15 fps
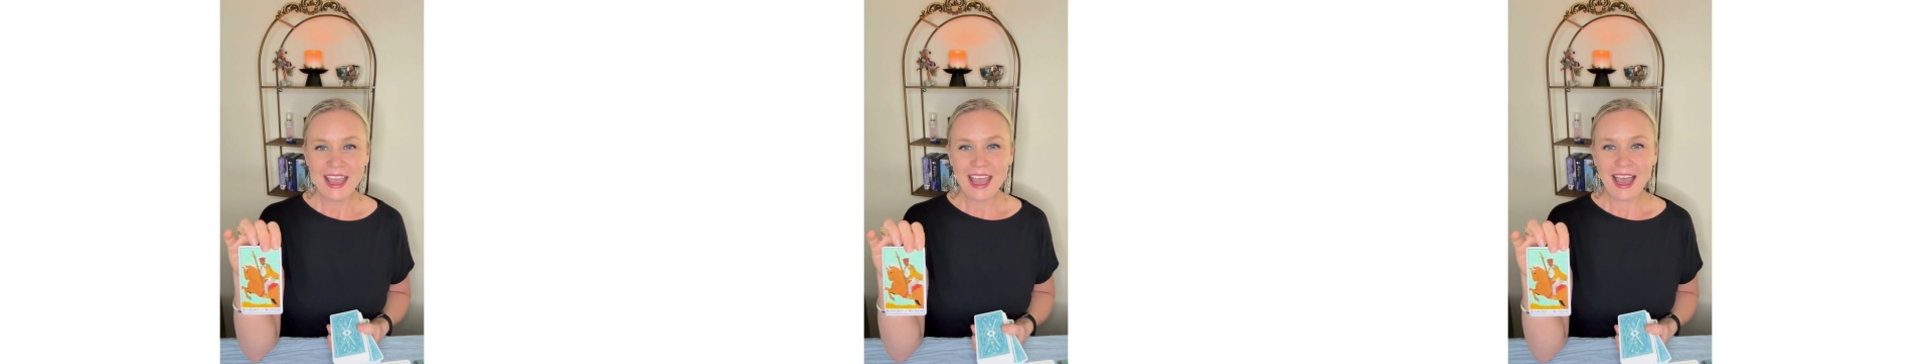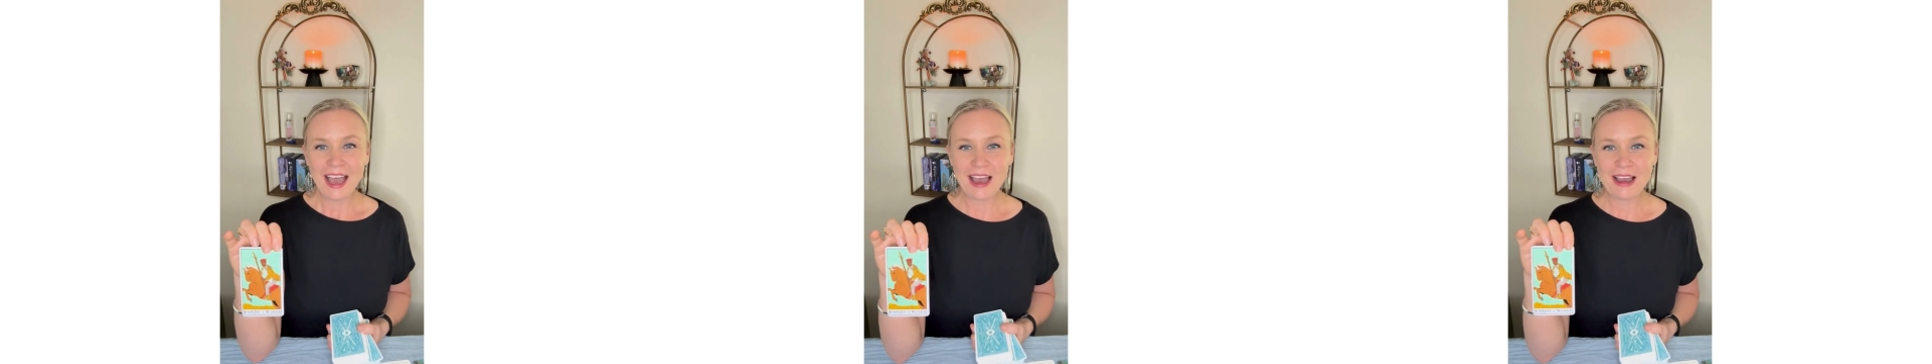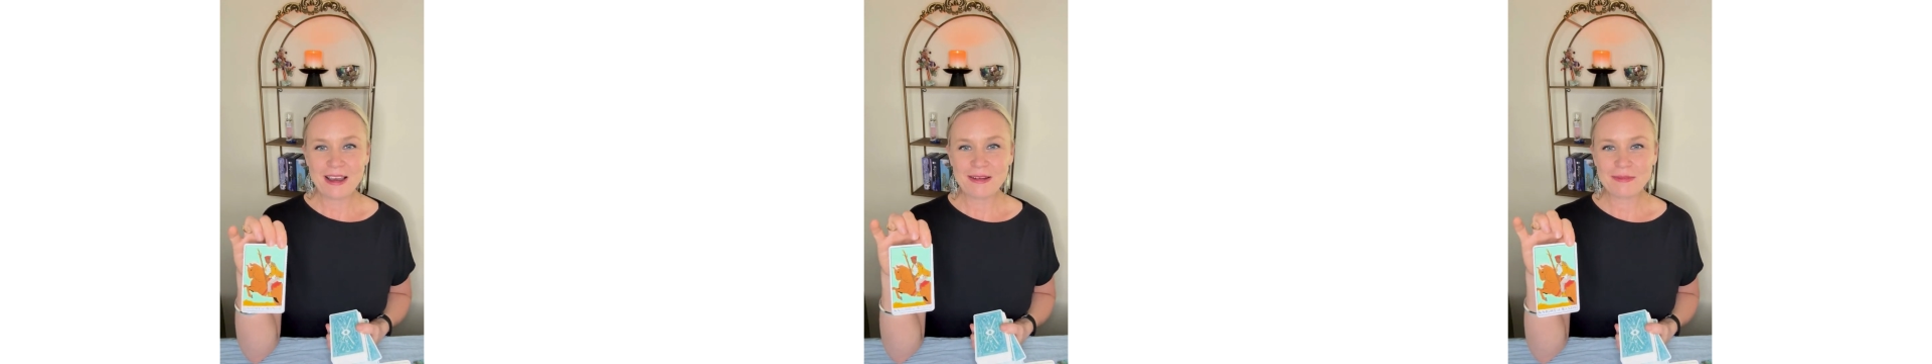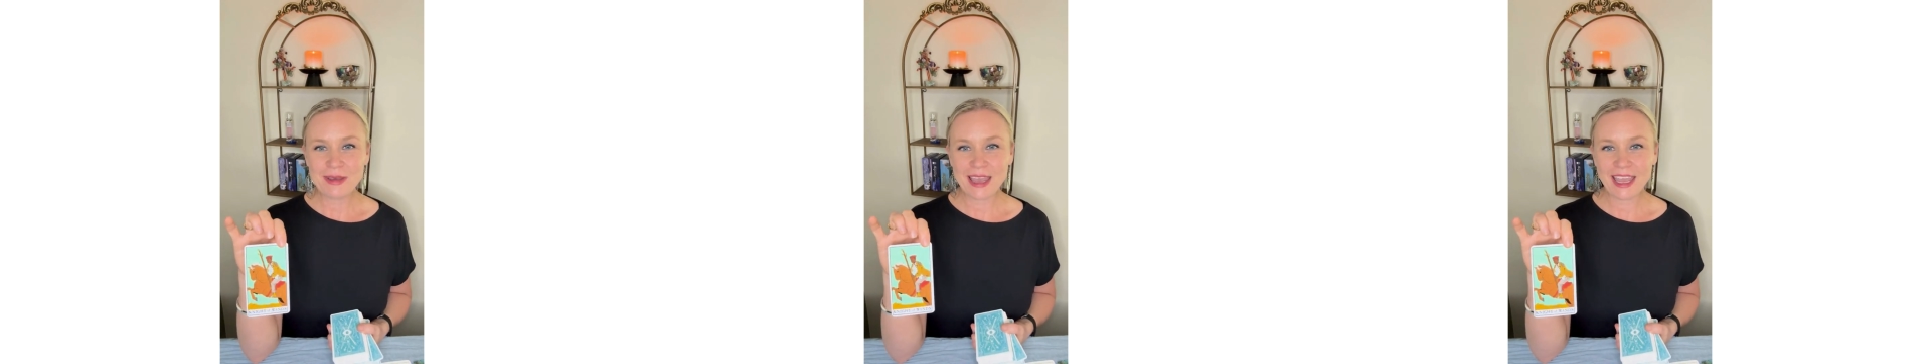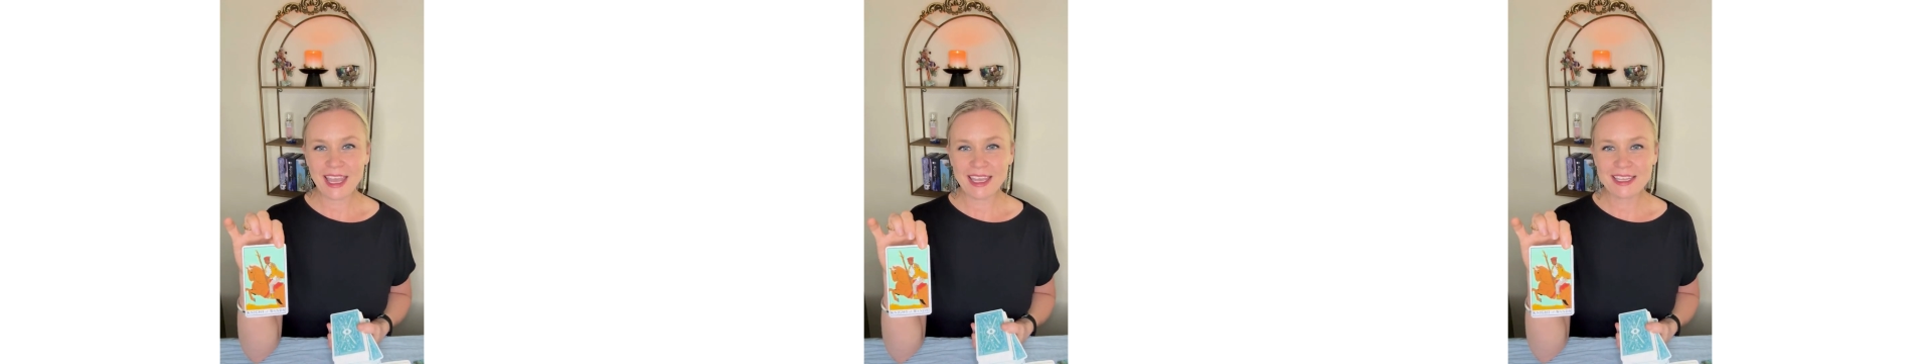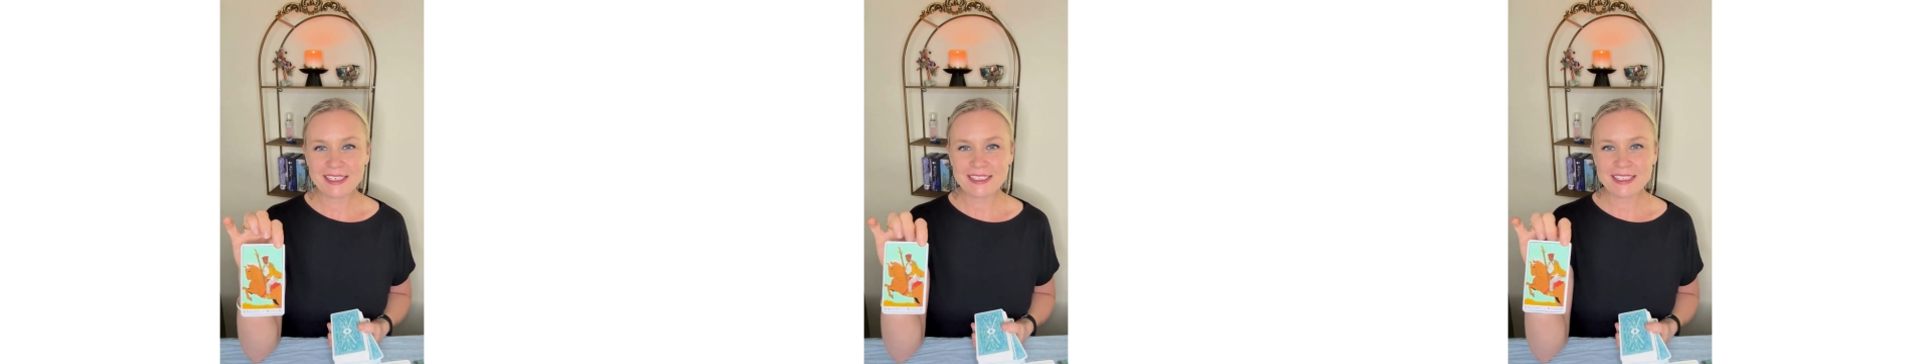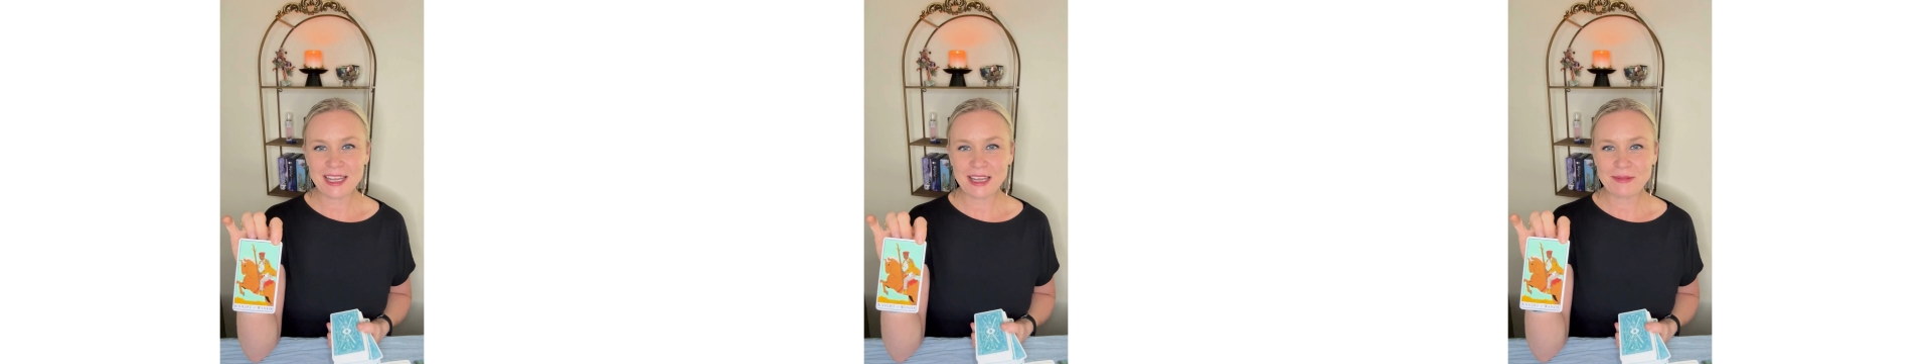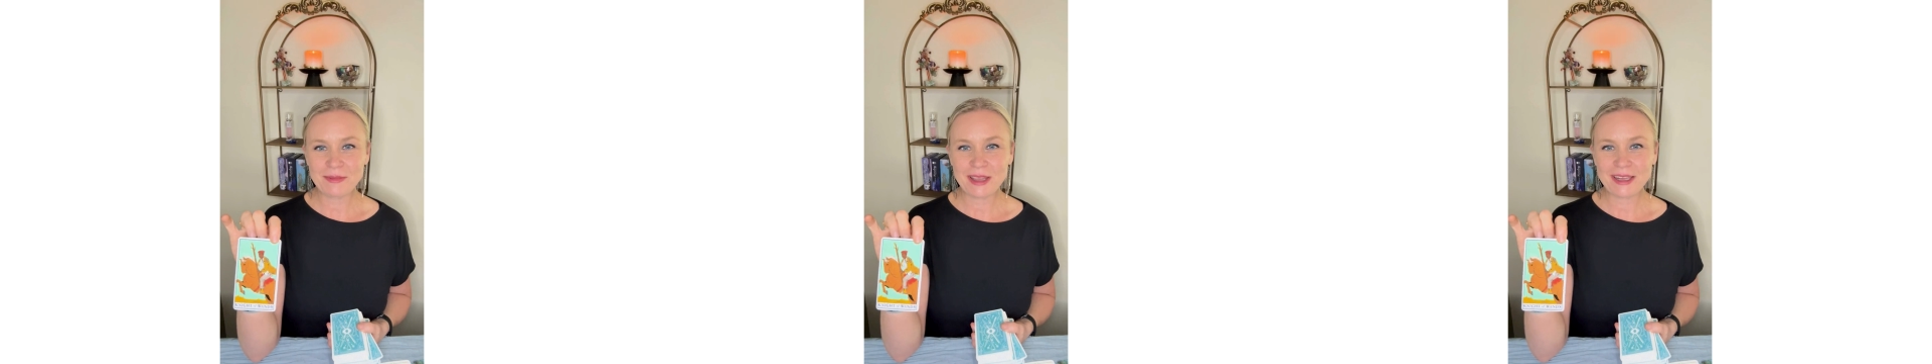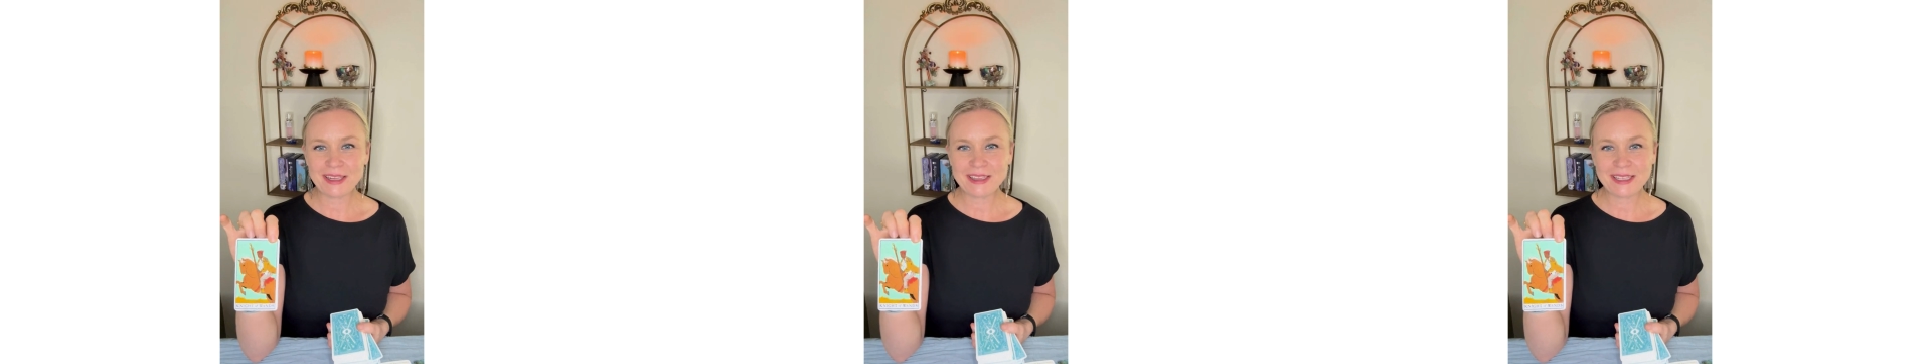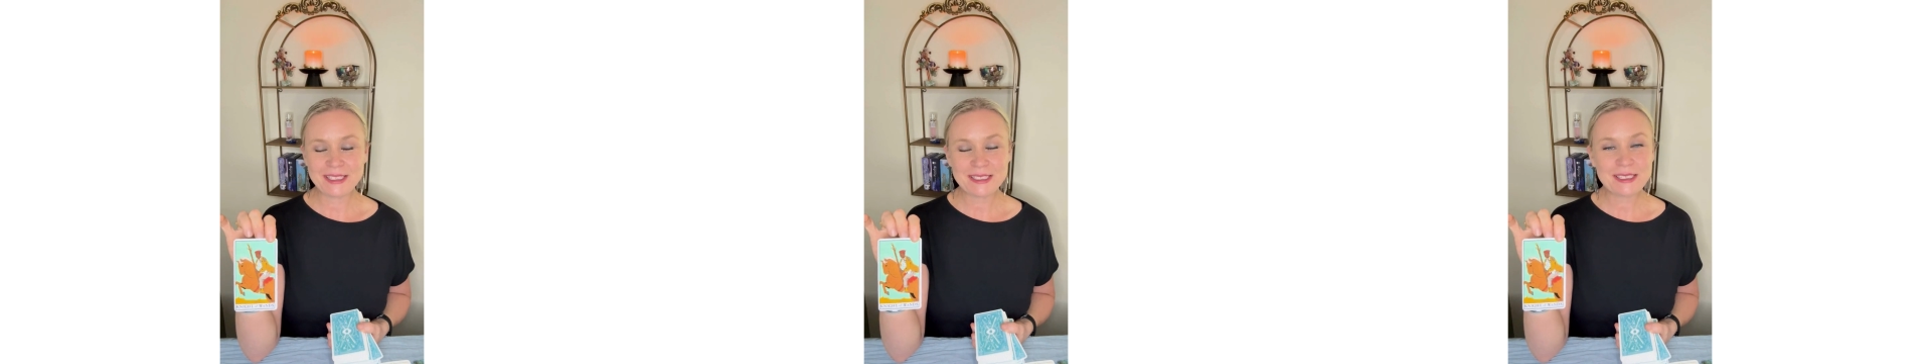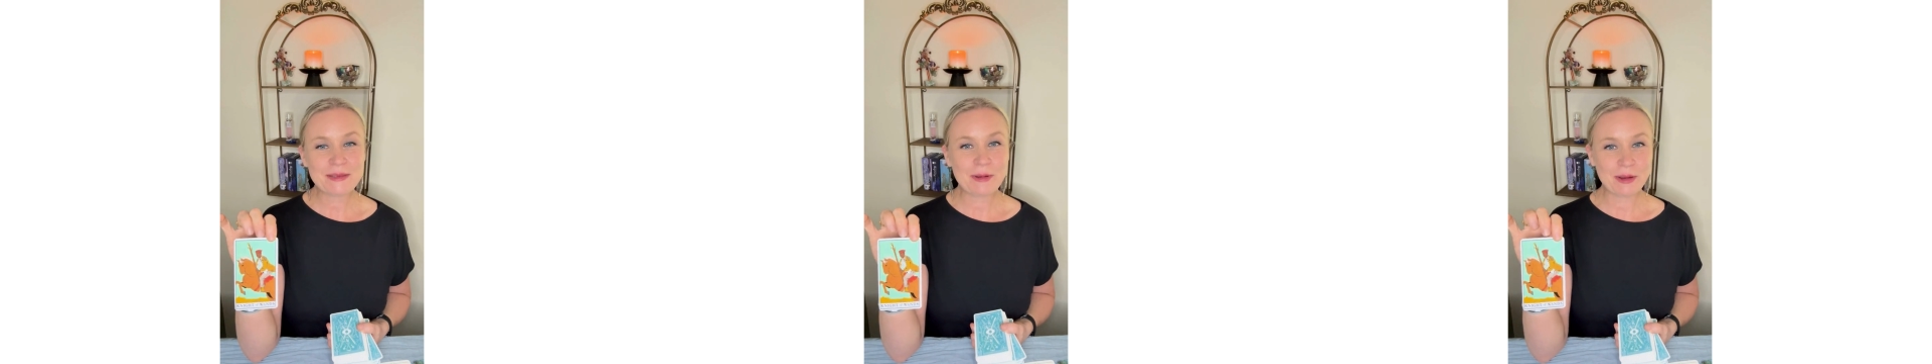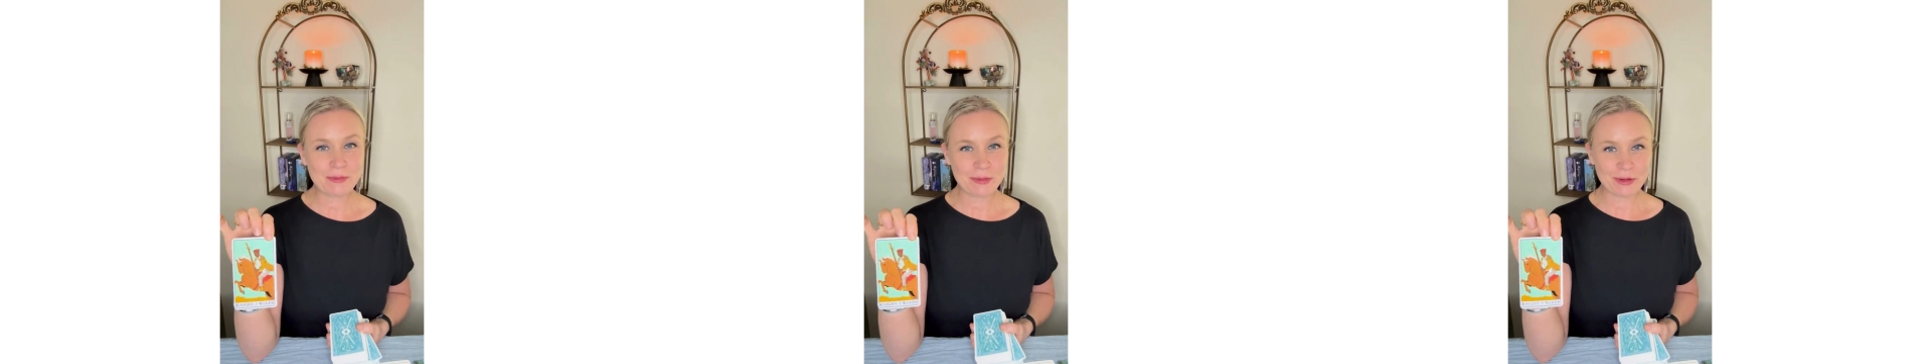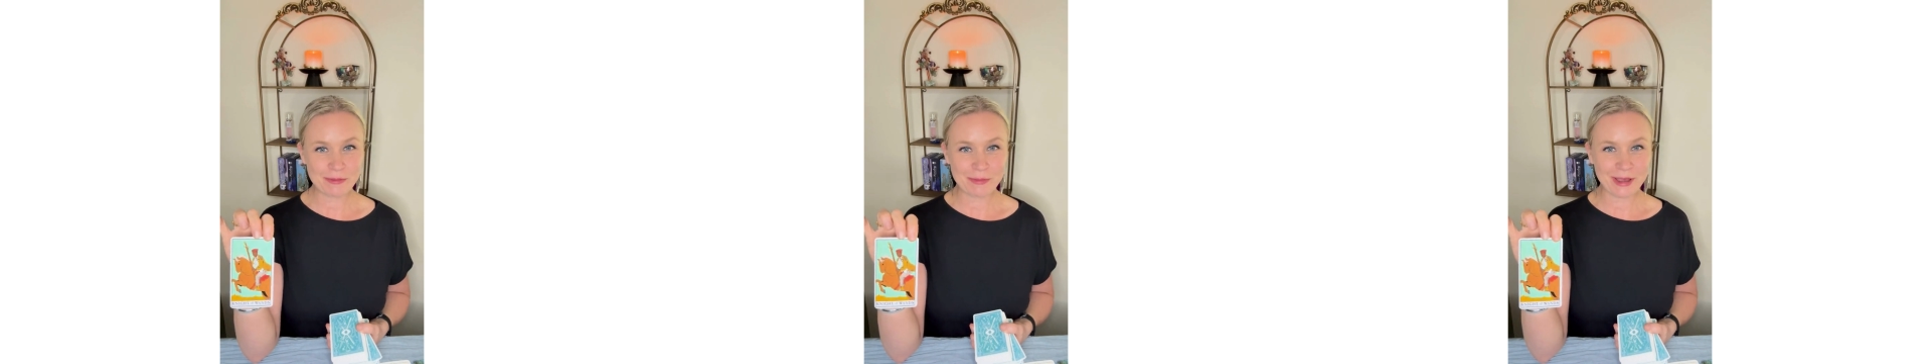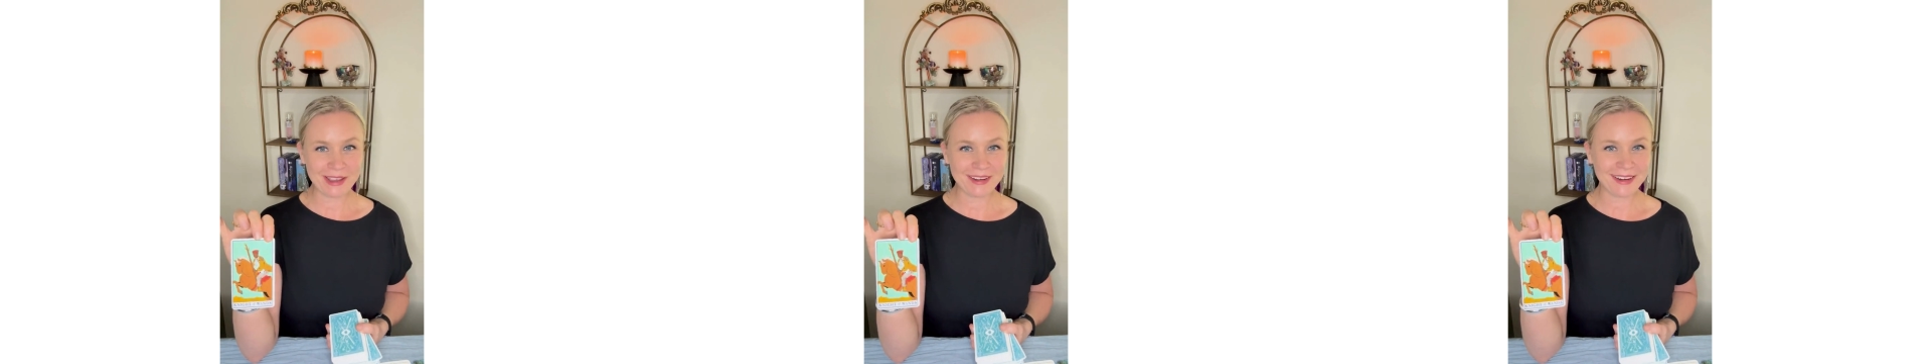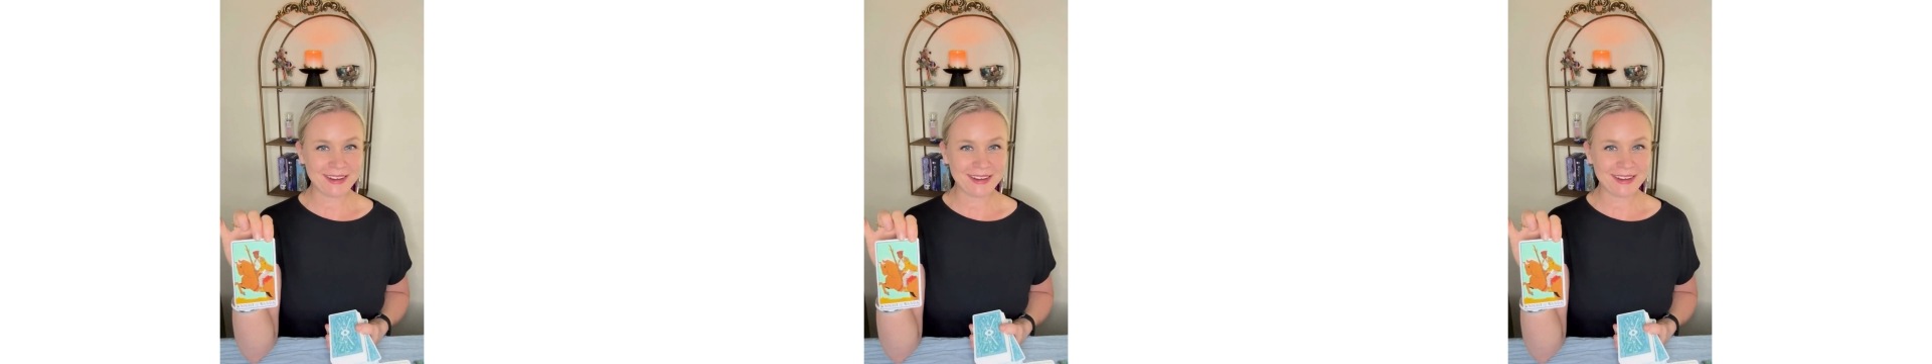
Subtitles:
This is about movement.